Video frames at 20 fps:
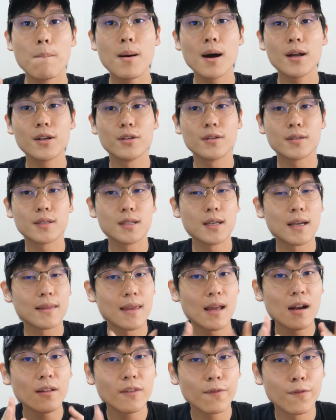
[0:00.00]
But you see, at
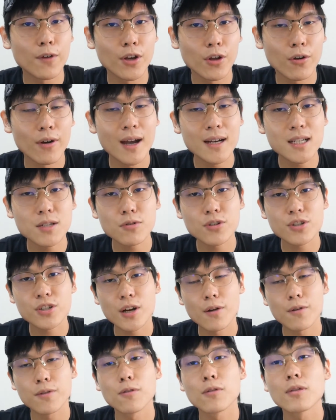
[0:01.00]
the end of the video, I actually want to
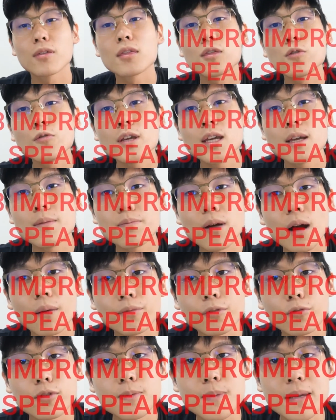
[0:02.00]
share with you three
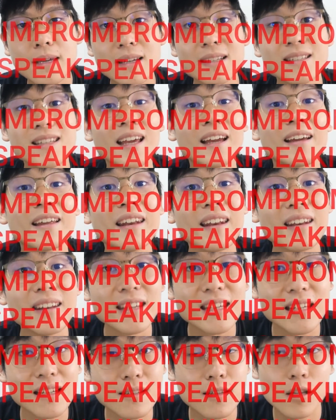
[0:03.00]
impromptu speaking
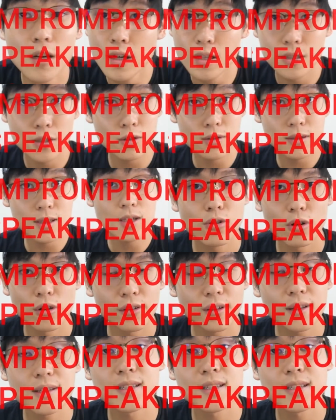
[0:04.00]
techniques. So see, you're learning